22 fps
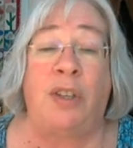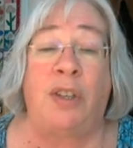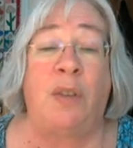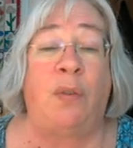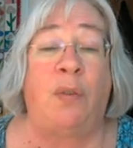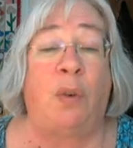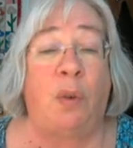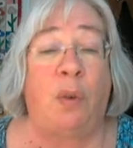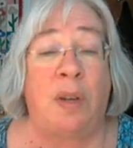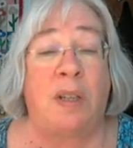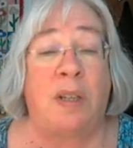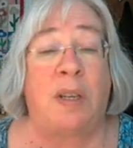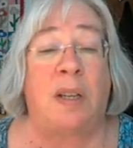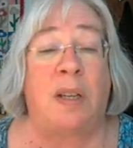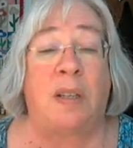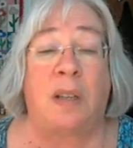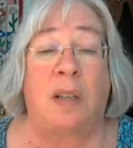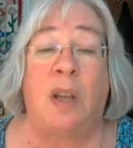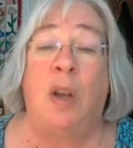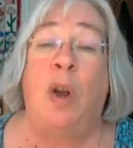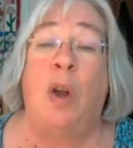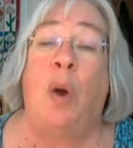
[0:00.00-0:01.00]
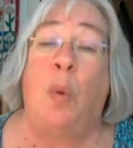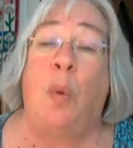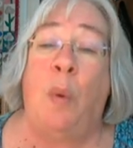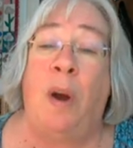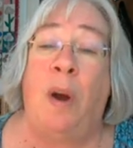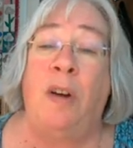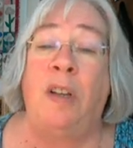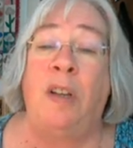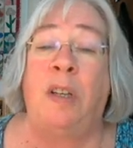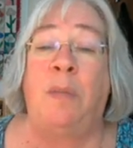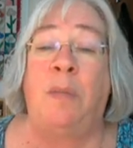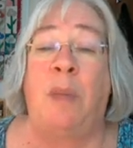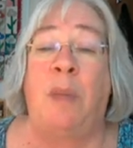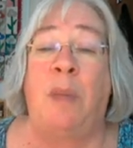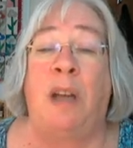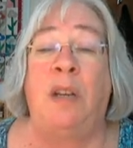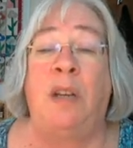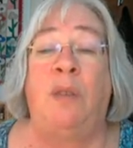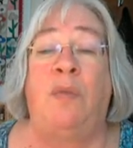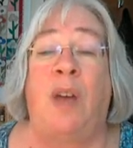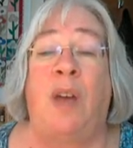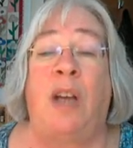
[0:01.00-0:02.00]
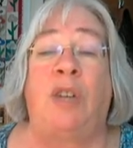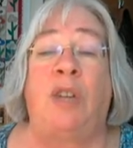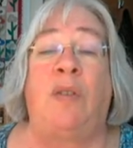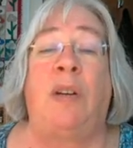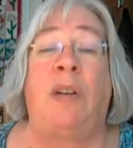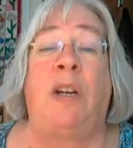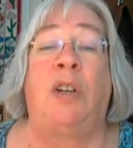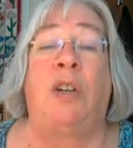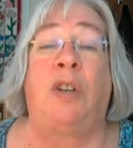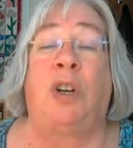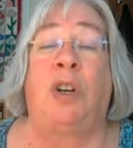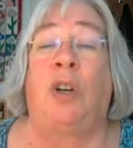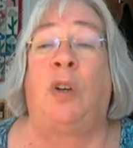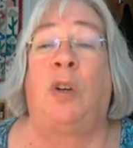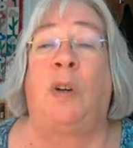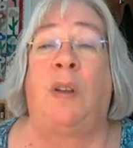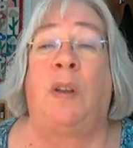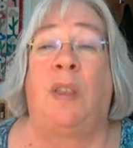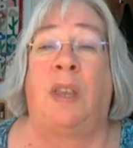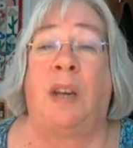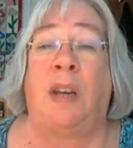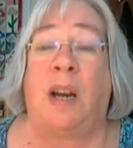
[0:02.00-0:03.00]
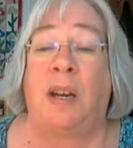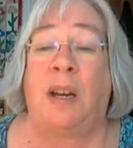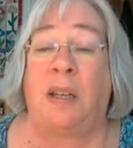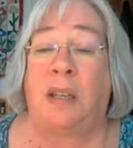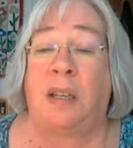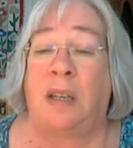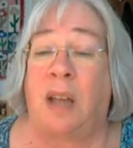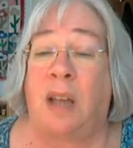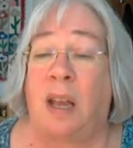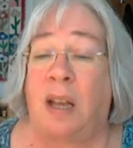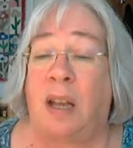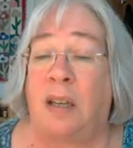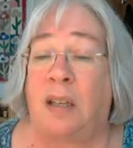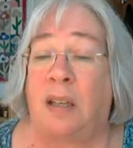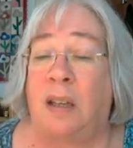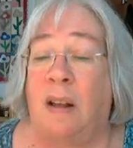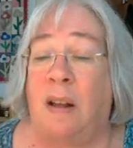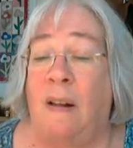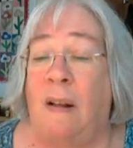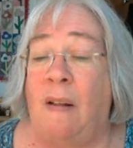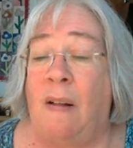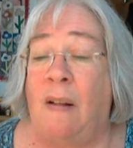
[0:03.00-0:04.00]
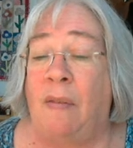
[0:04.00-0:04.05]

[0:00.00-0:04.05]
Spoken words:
So for instance, where does manufacturing occur in the United States?